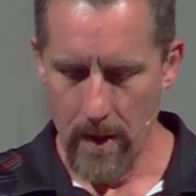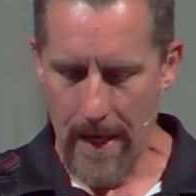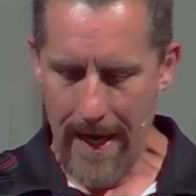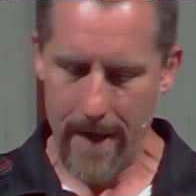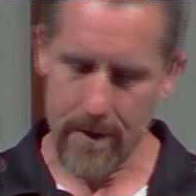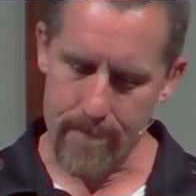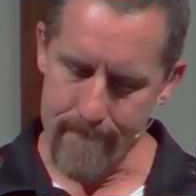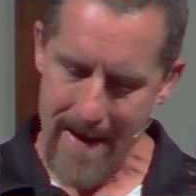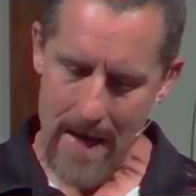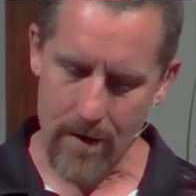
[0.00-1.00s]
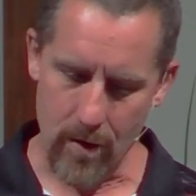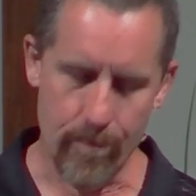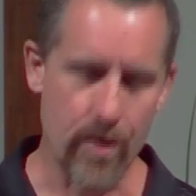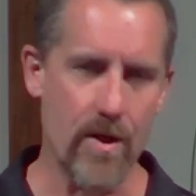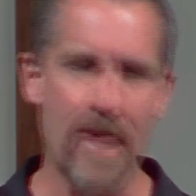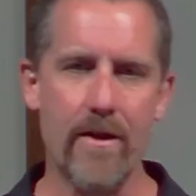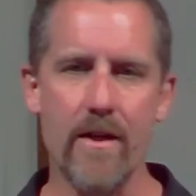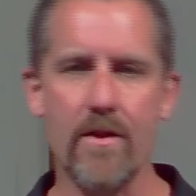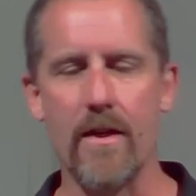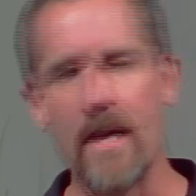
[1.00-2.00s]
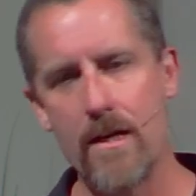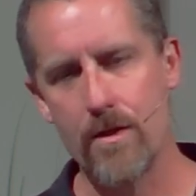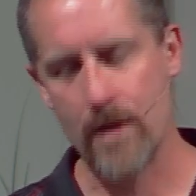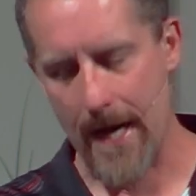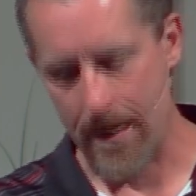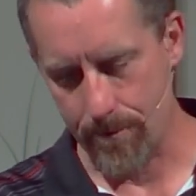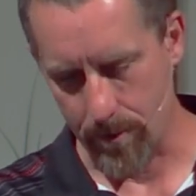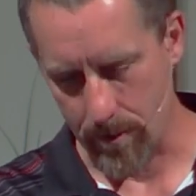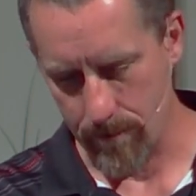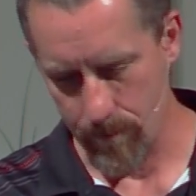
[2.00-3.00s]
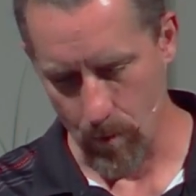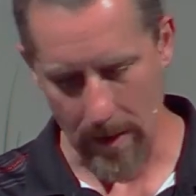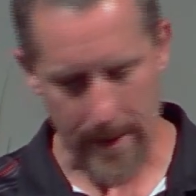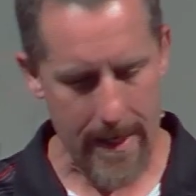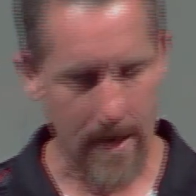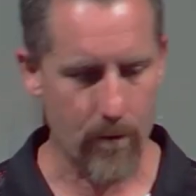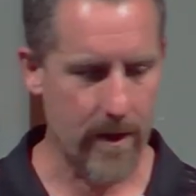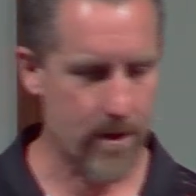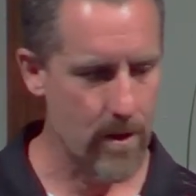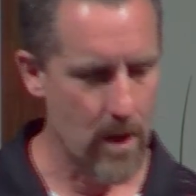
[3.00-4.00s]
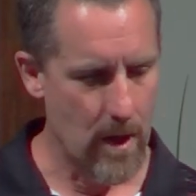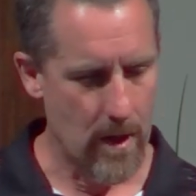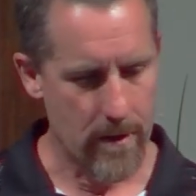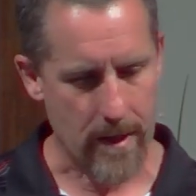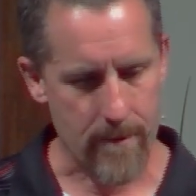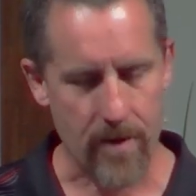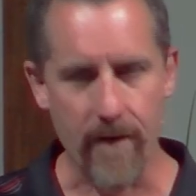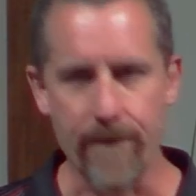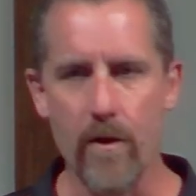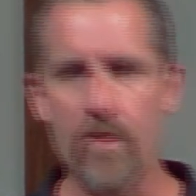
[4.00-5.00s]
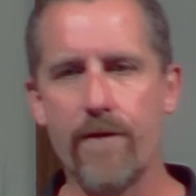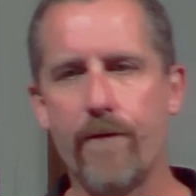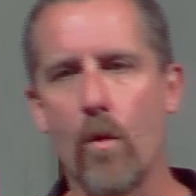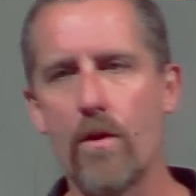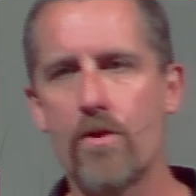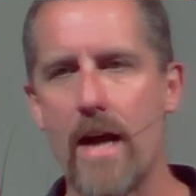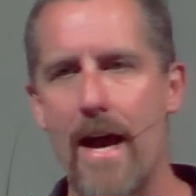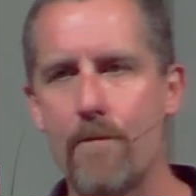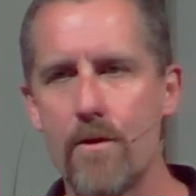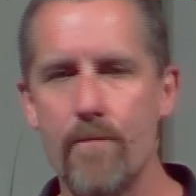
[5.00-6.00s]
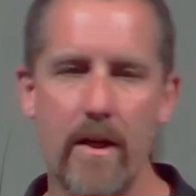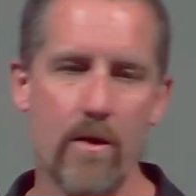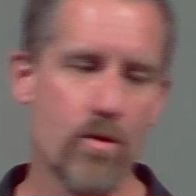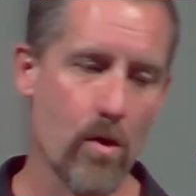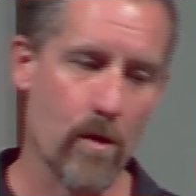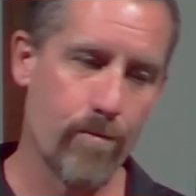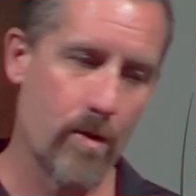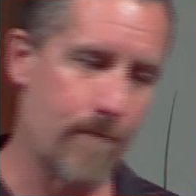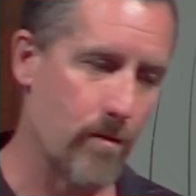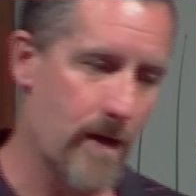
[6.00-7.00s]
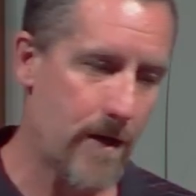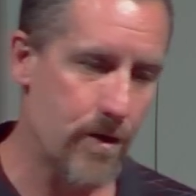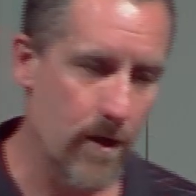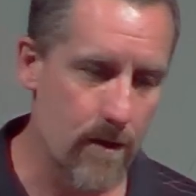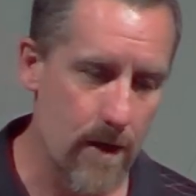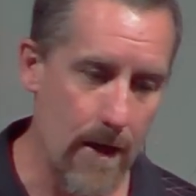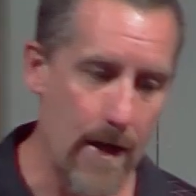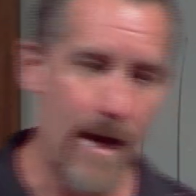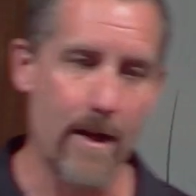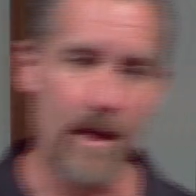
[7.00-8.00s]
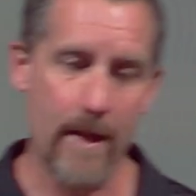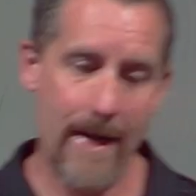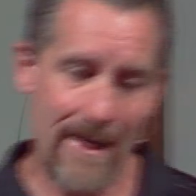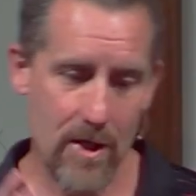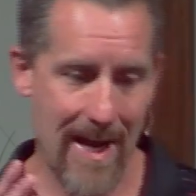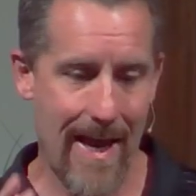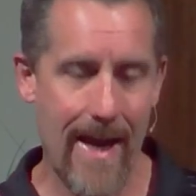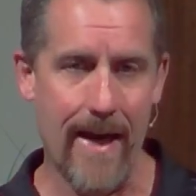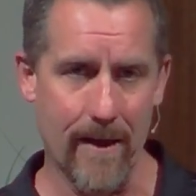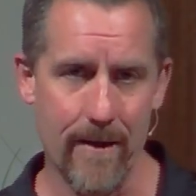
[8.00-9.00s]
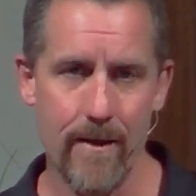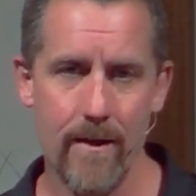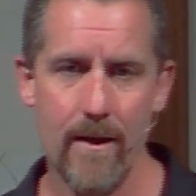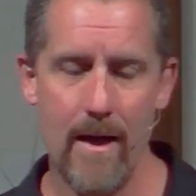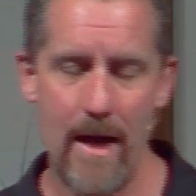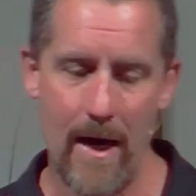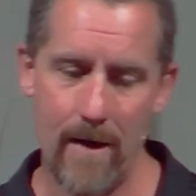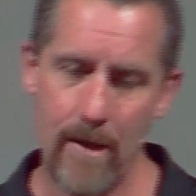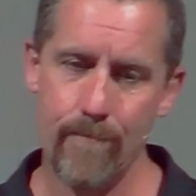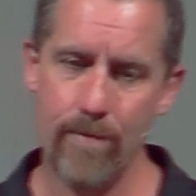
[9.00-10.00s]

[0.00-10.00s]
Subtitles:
How does Matthew present this in his gospel? Well, again, we talked about the first four chapters being soil preparation, and then the next eight are about